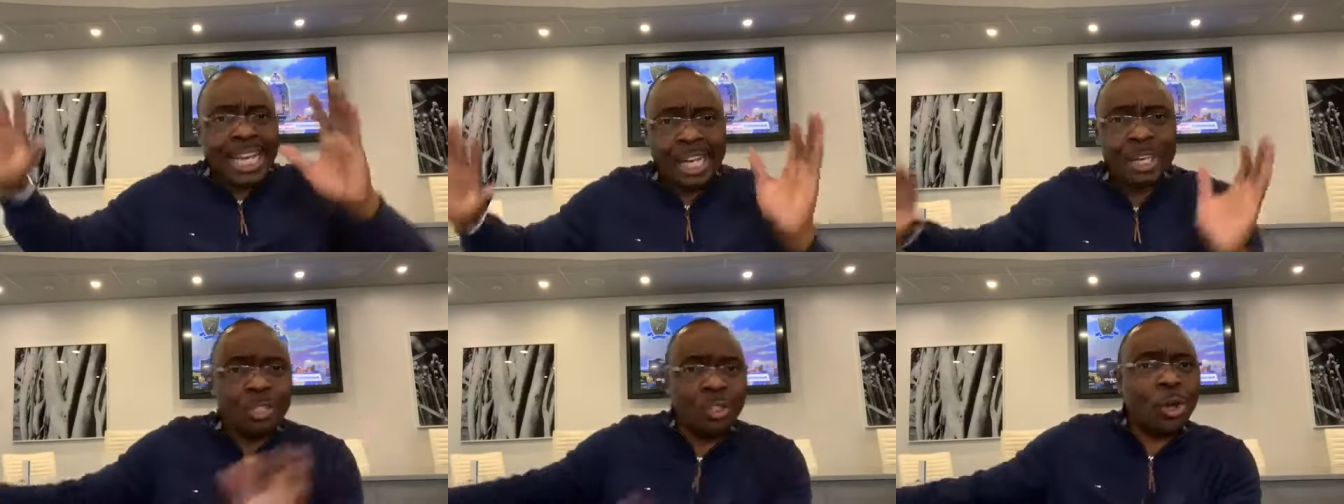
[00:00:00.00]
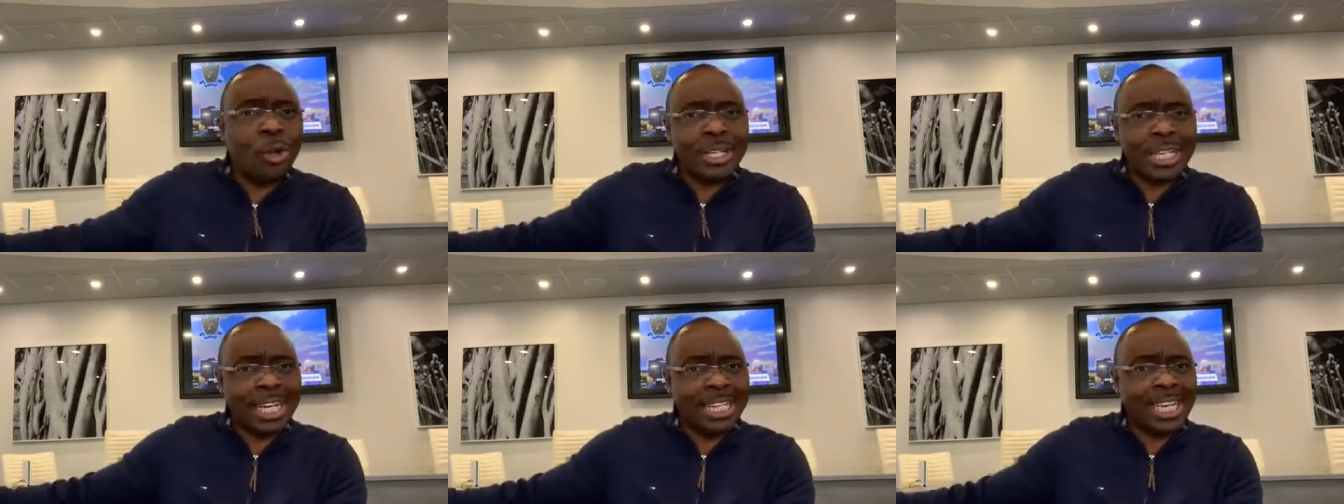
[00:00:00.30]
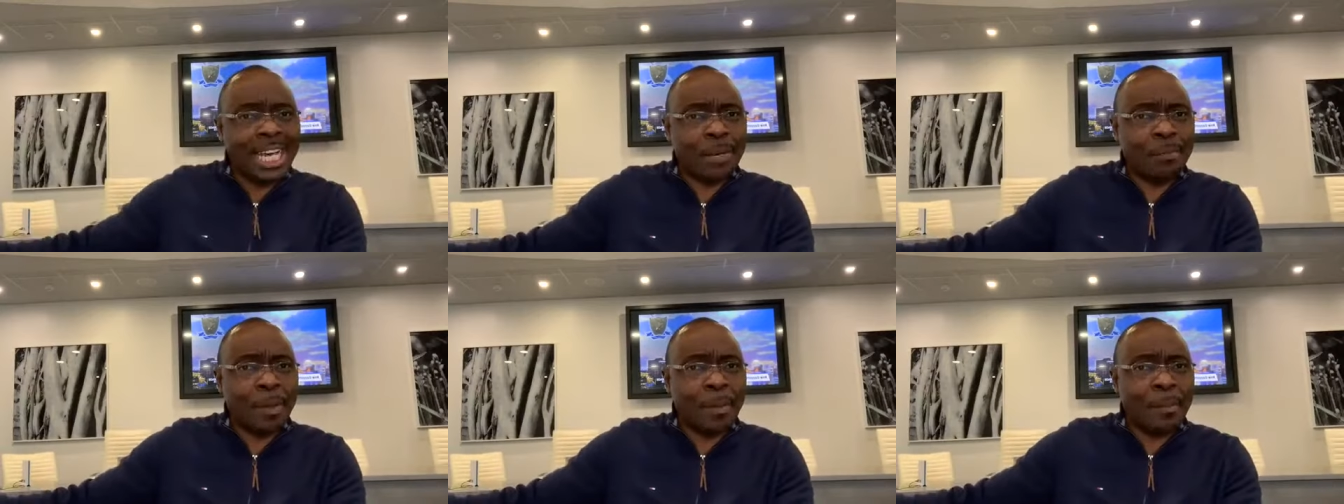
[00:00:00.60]
ignored
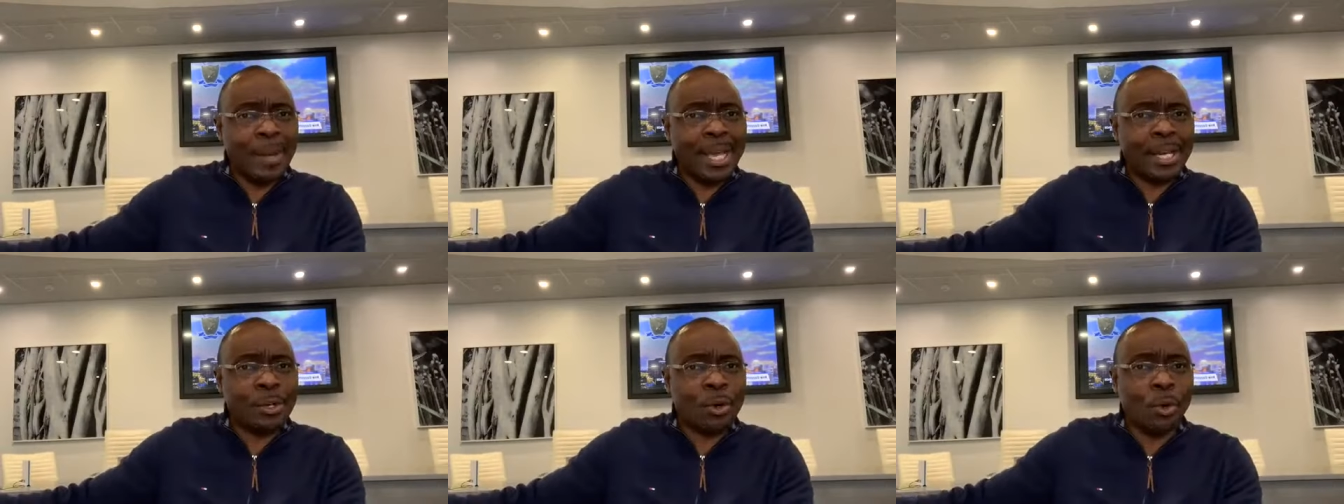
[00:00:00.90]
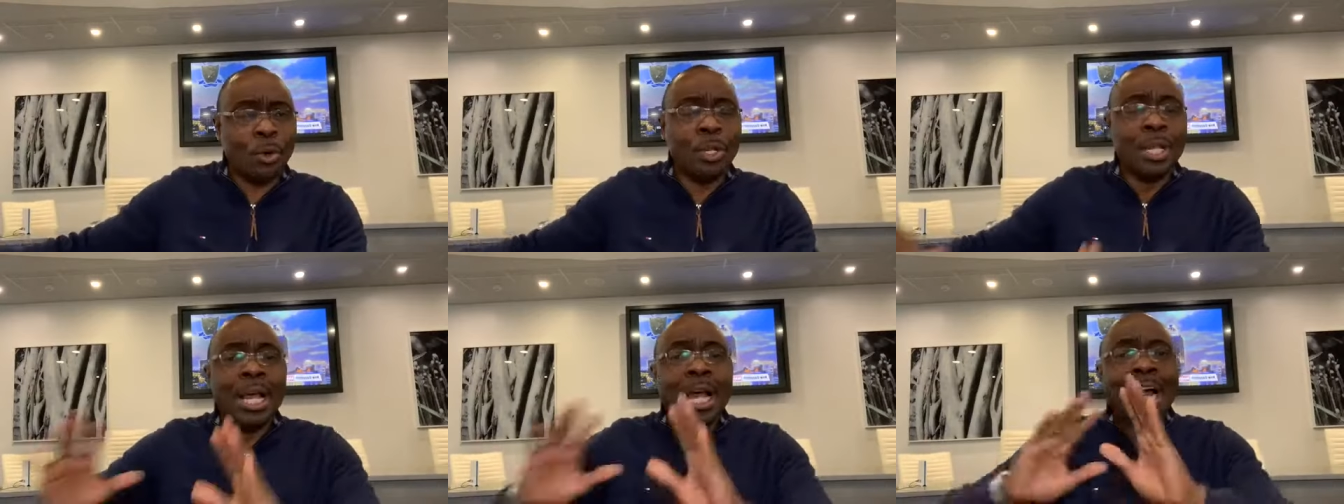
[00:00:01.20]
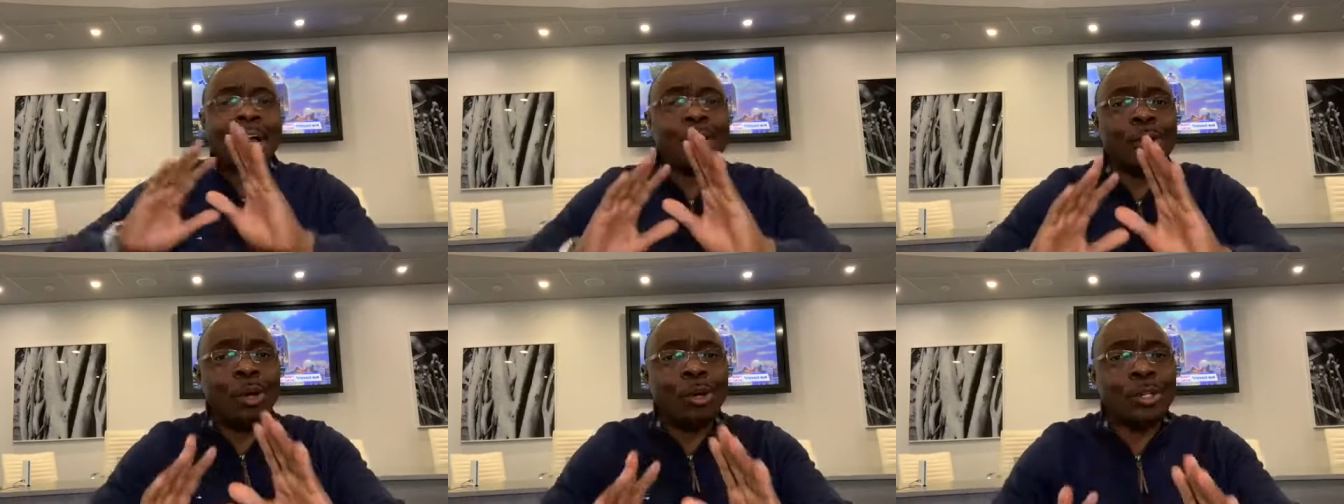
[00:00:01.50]
that he had been made whole,
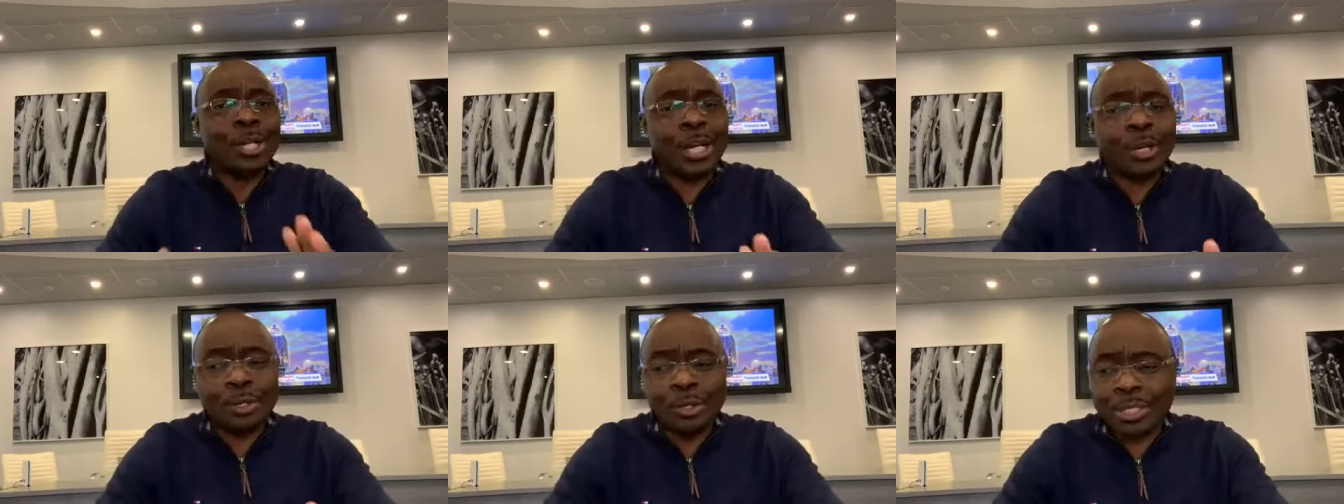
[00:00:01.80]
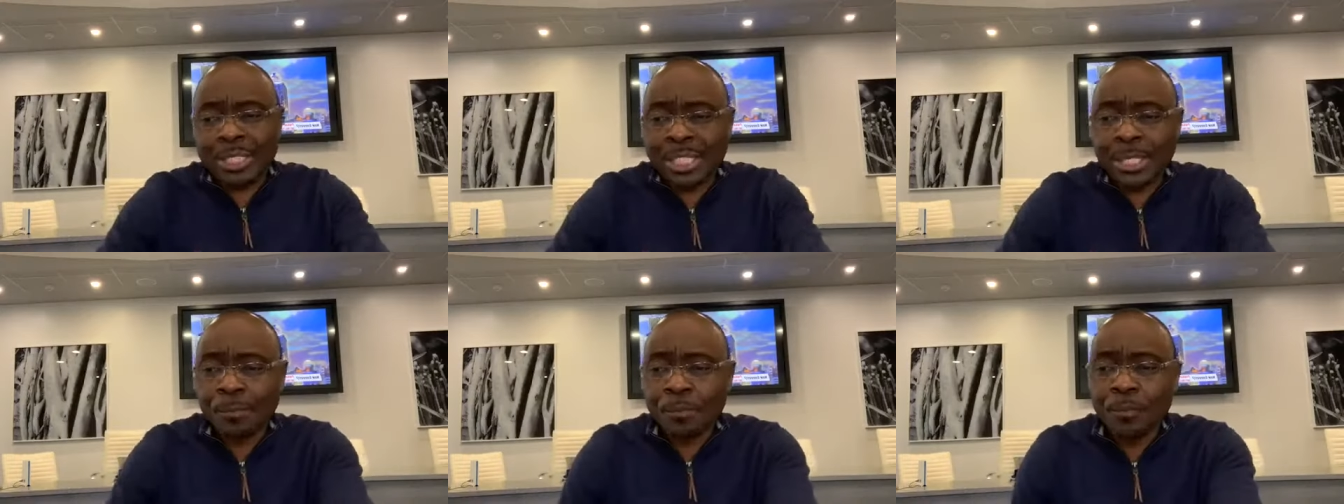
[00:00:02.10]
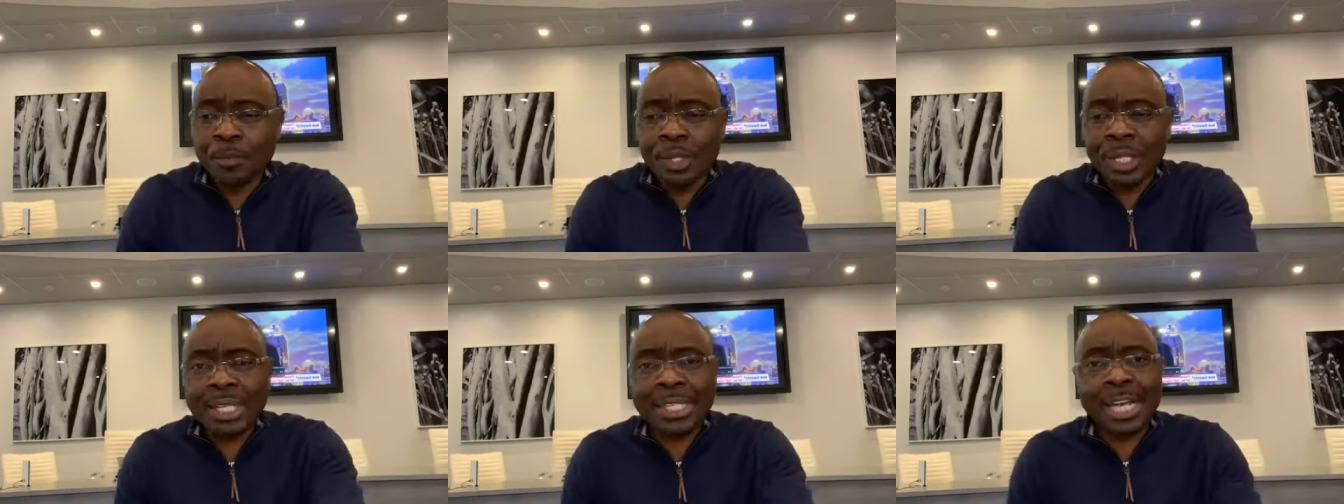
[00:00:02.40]
and all they could
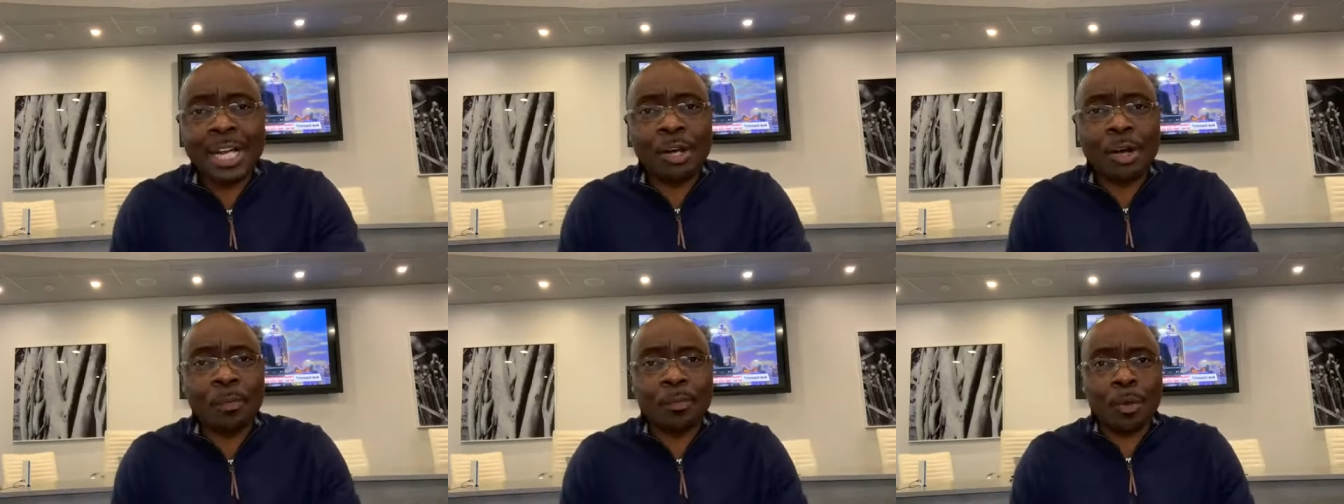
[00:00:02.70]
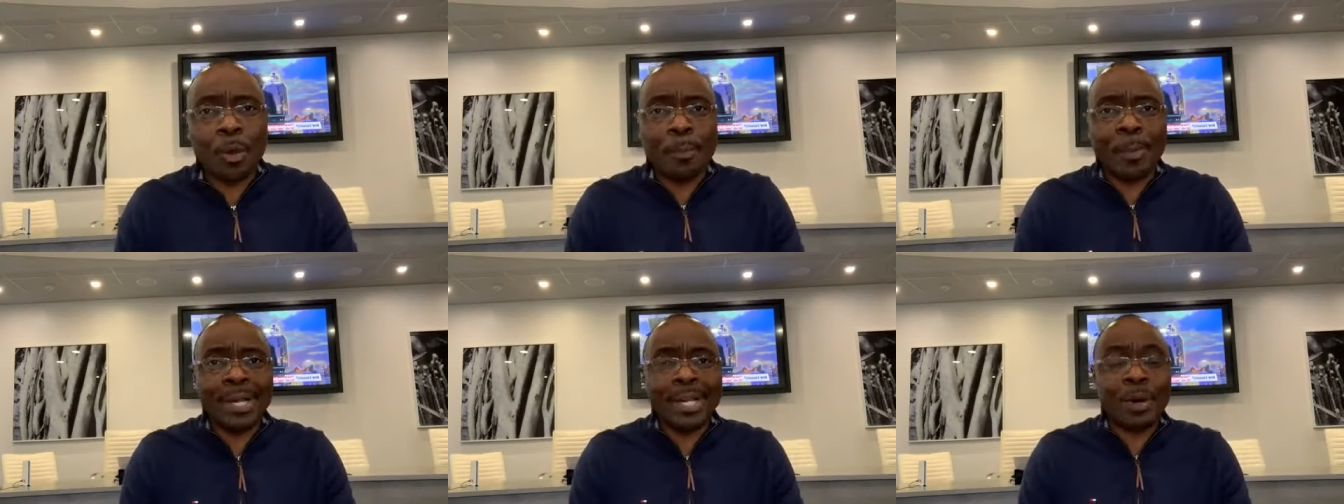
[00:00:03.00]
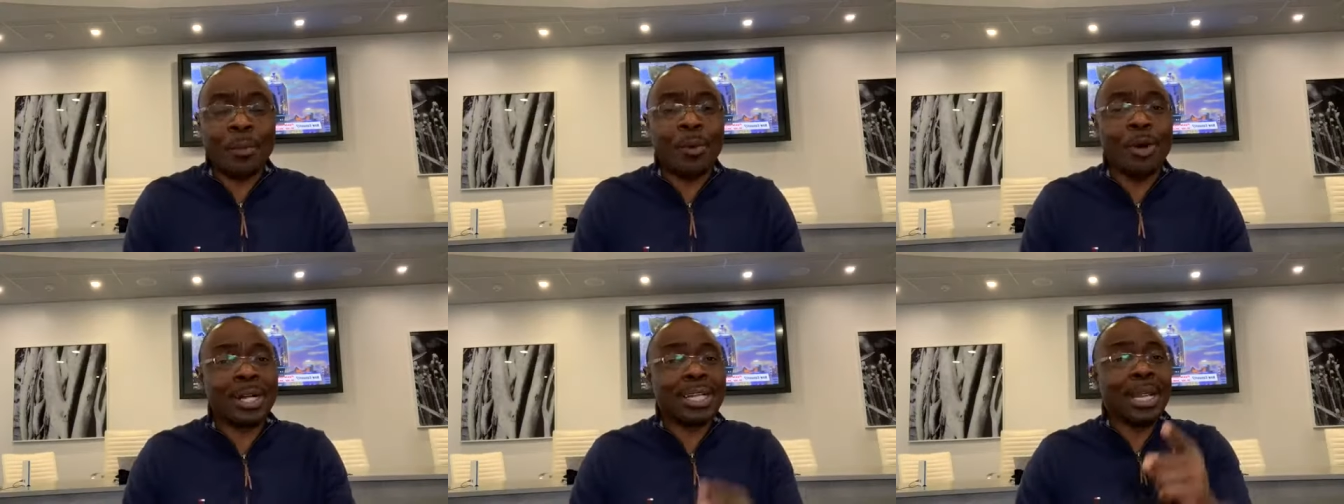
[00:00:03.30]
see, Take up your
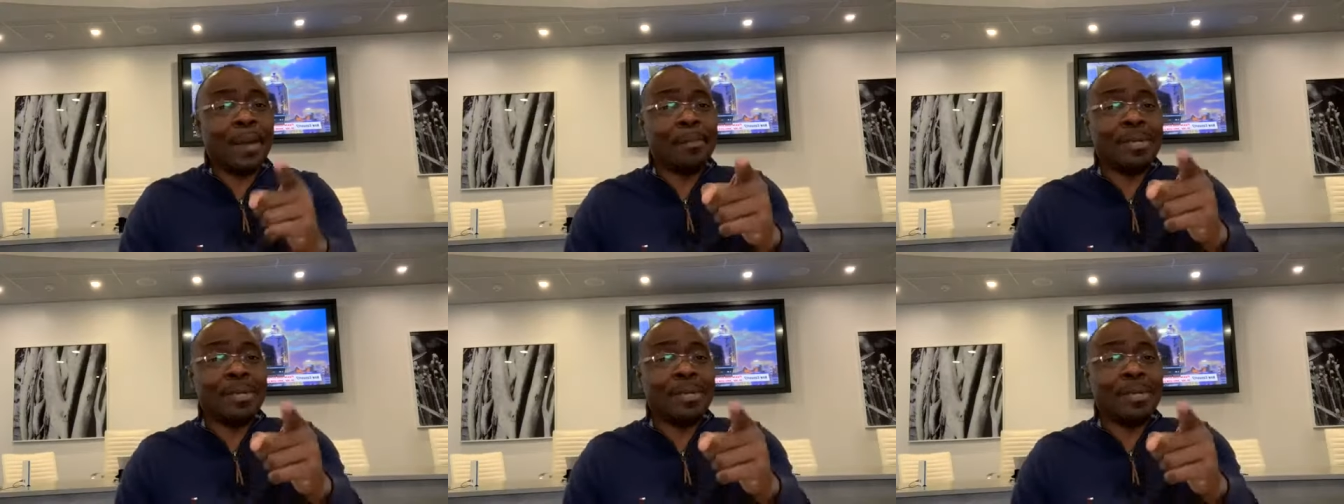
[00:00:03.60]
bed and walk.